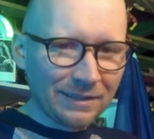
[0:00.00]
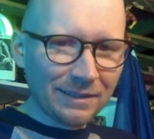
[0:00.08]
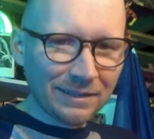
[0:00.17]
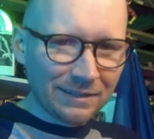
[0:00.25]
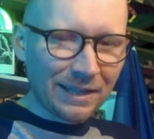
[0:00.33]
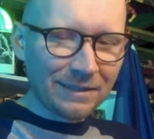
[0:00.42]

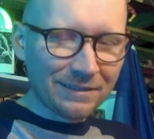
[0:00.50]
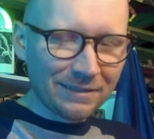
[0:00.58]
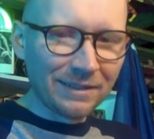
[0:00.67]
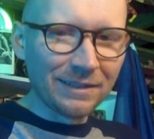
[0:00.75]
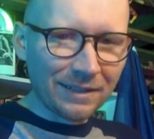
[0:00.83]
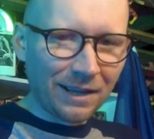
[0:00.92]
that's
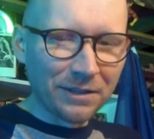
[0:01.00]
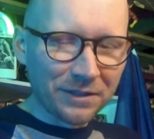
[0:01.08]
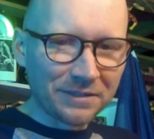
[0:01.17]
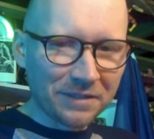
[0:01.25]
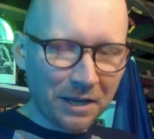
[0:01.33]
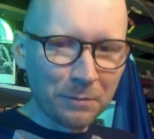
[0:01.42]
still on the
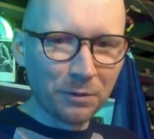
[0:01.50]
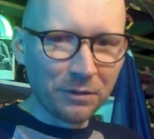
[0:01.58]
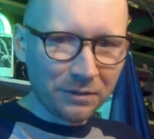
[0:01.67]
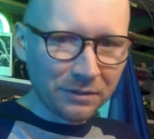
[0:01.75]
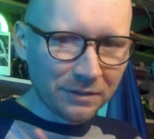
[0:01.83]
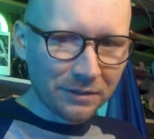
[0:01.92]

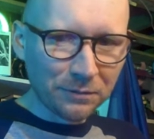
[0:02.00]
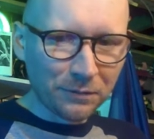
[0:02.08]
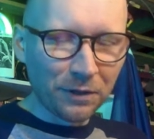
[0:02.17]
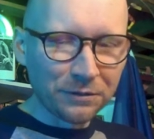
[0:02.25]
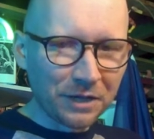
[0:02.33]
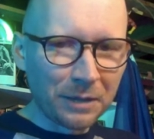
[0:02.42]
table as
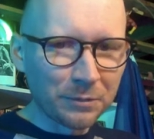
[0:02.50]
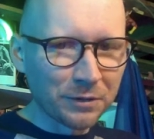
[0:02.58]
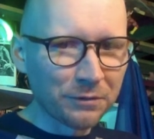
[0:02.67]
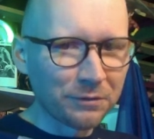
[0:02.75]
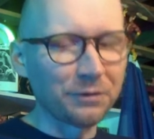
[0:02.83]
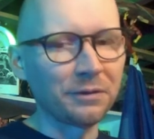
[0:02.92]
far as I'm
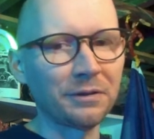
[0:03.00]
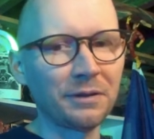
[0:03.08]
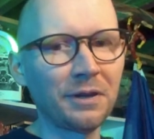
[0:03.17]
concerned.